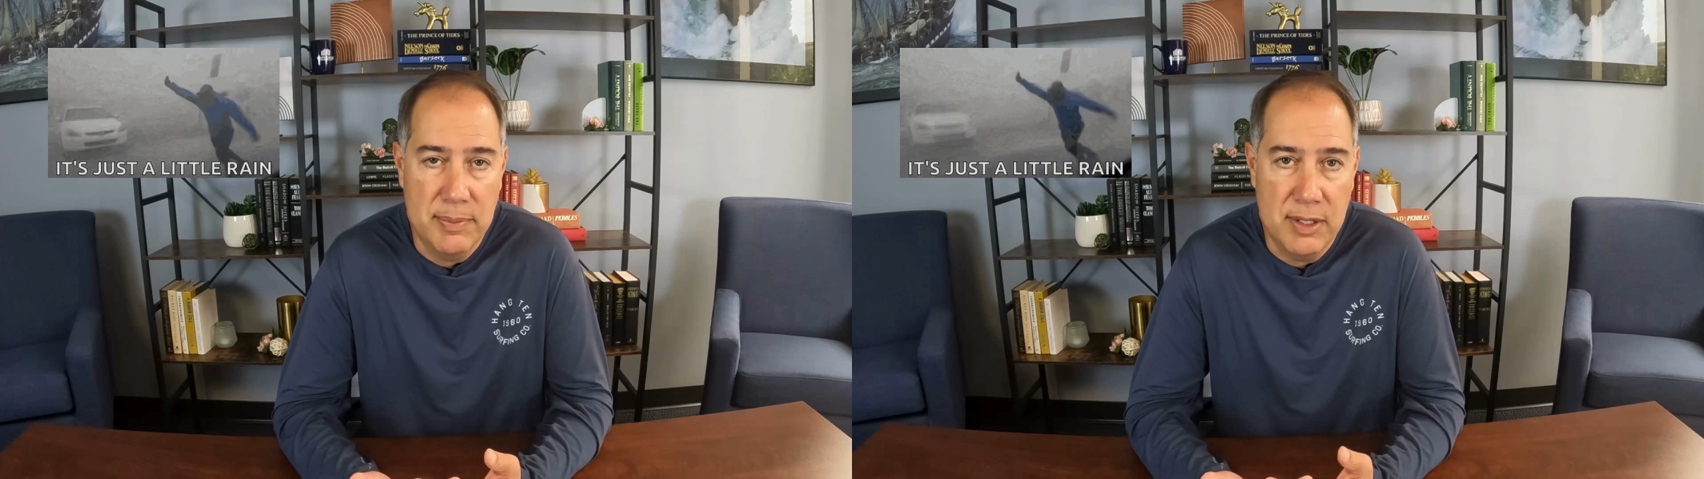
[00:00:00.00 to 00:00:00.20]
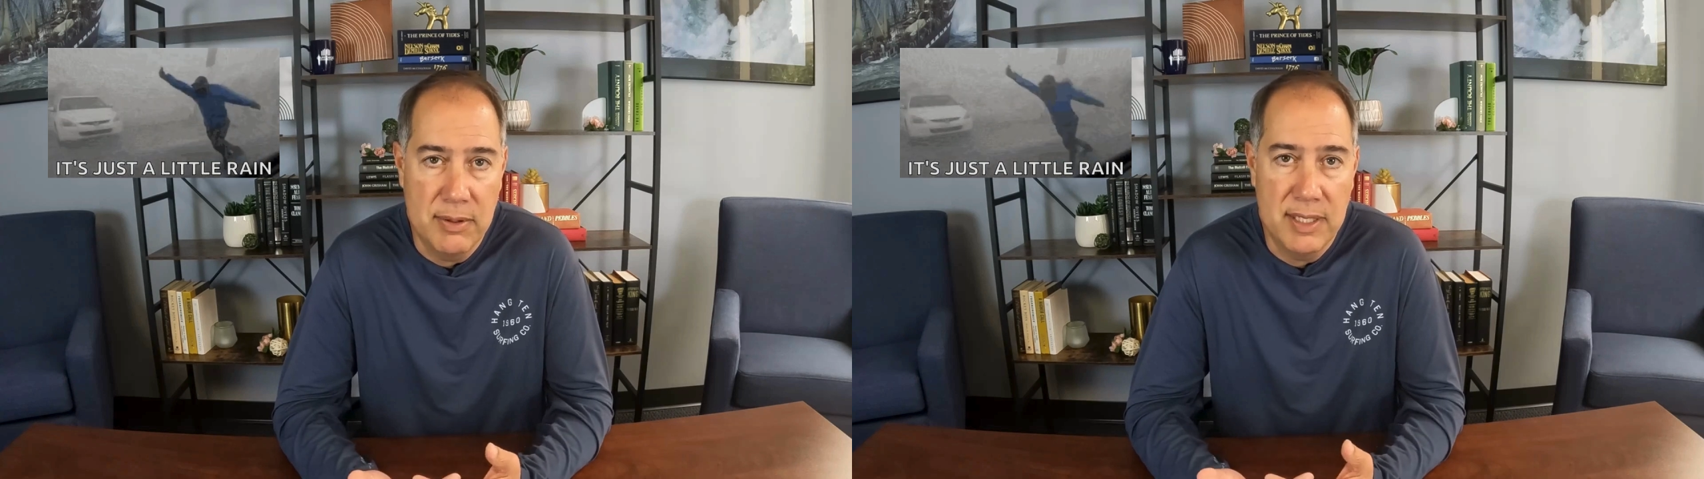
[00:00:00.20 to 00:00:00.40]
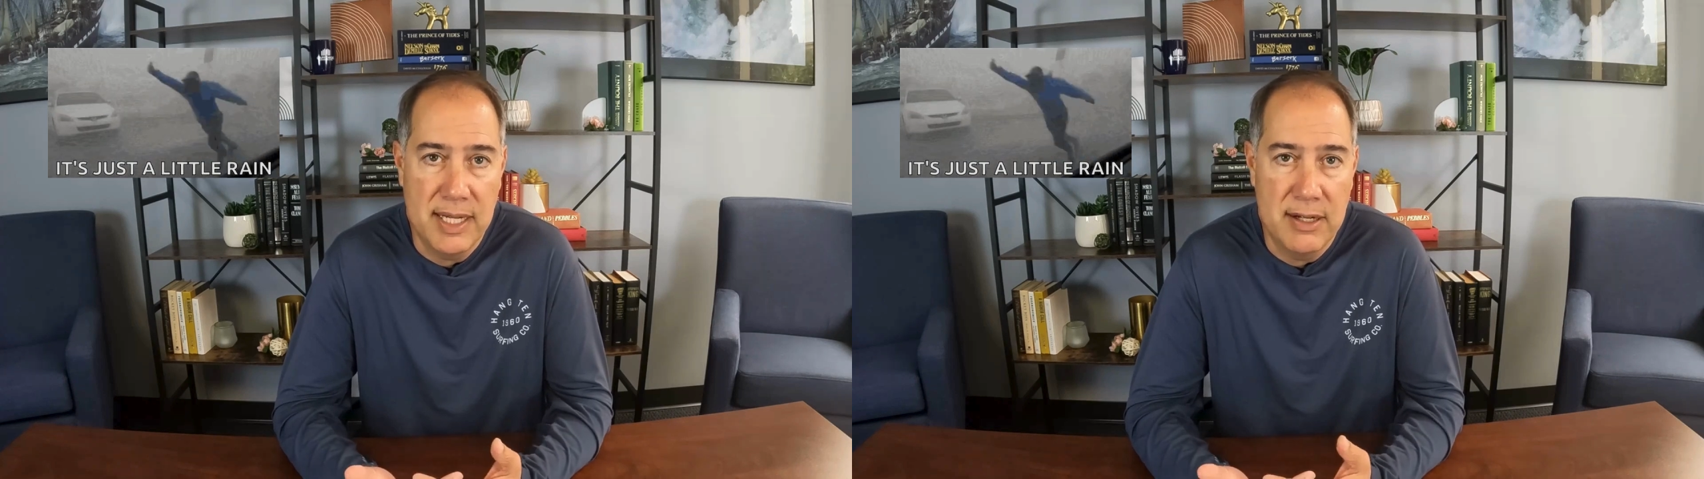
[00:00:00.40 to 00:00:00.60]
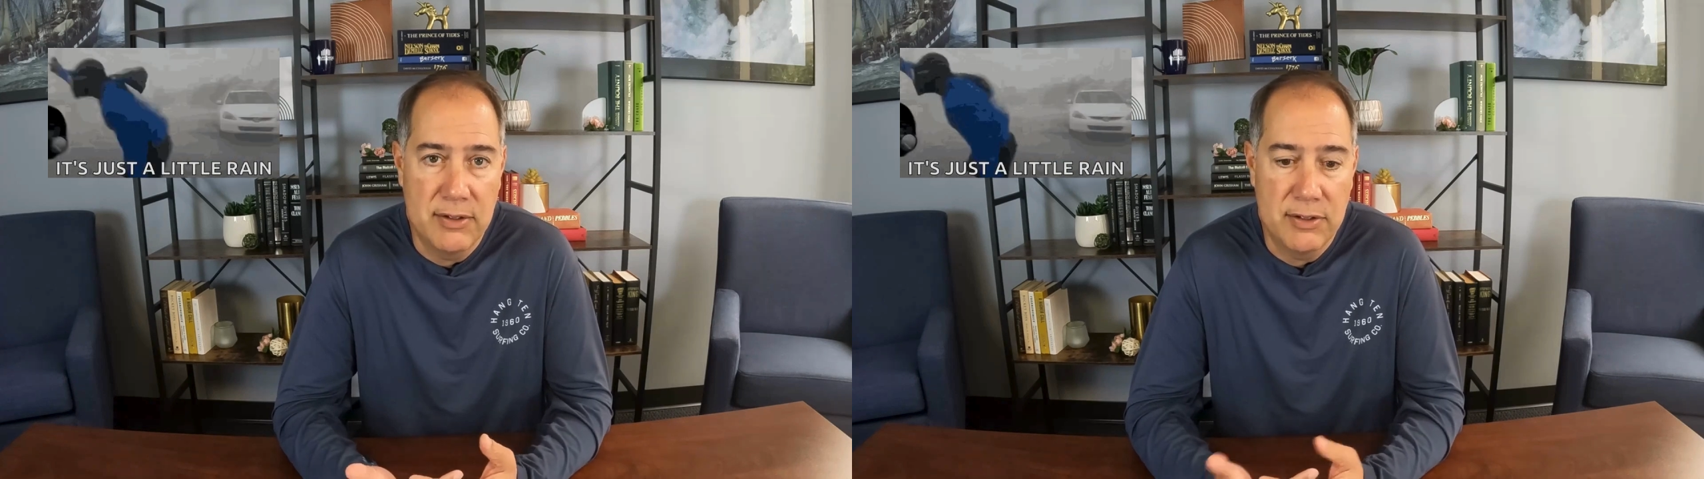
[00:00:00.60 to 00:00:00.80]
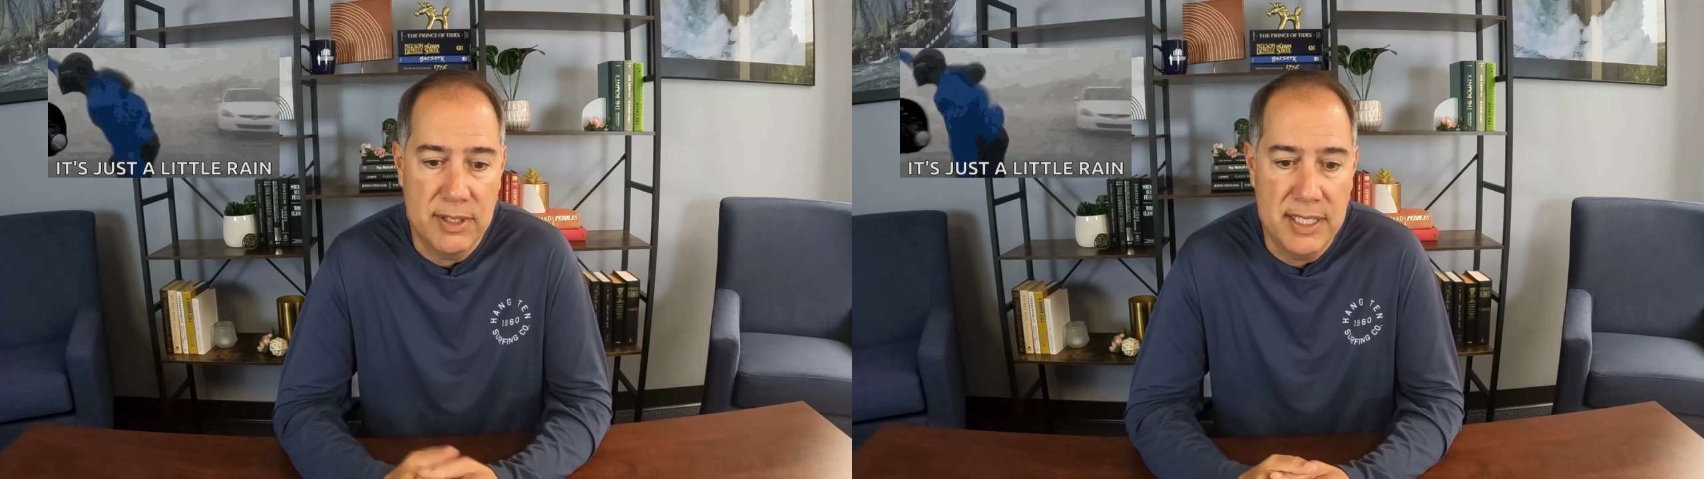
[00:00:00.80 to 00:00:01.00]
blowing
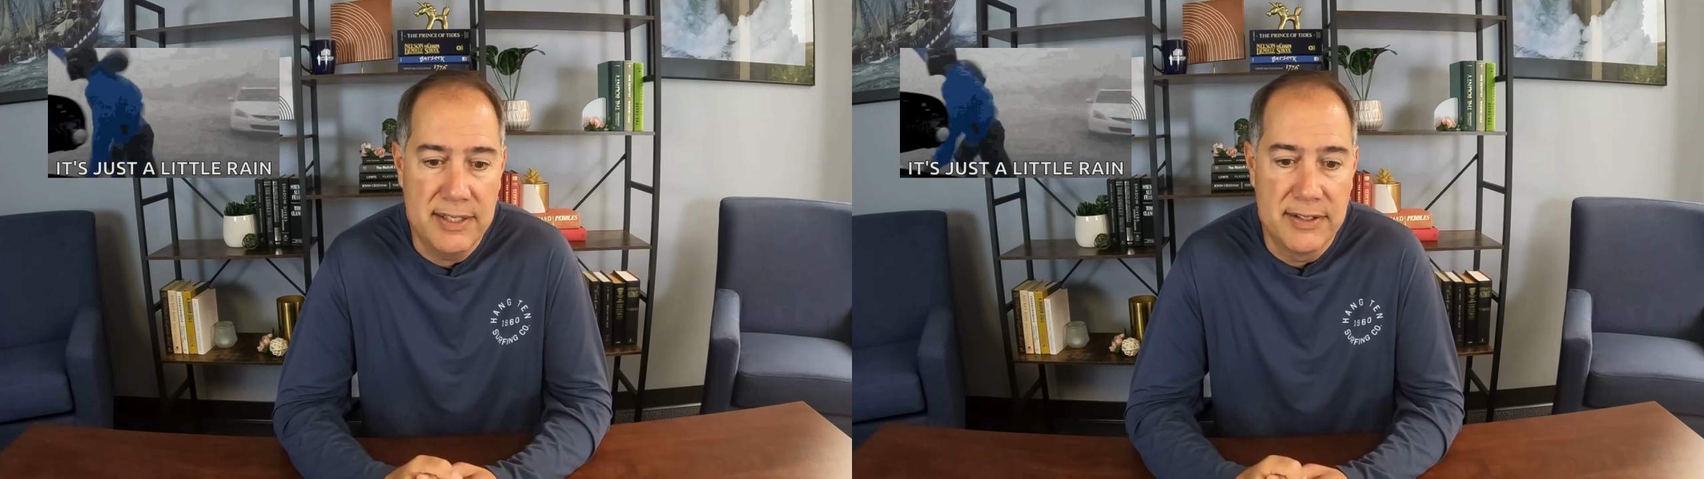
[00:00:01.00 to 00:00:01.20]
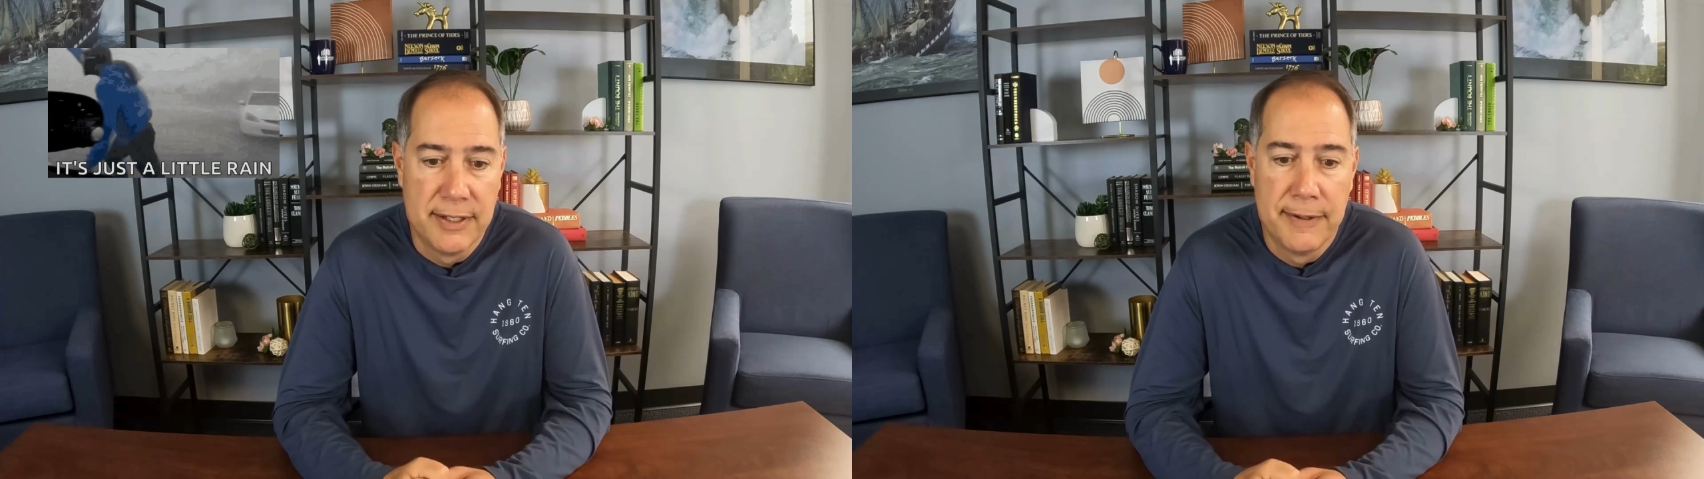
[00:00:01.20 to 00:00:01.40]
down trees.